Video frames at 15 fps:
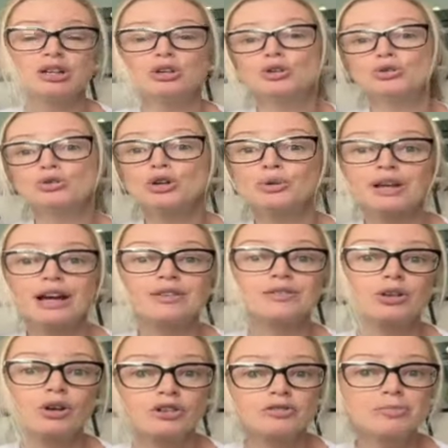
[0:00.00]
who don't have a
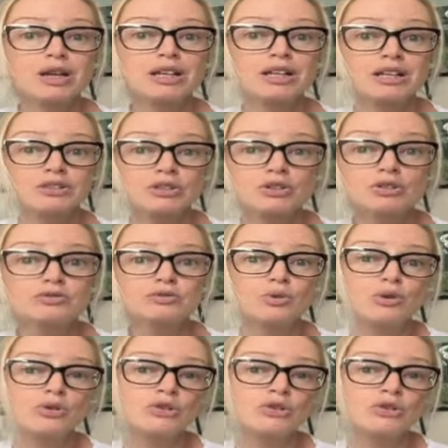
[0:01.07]
lot of money and so forth.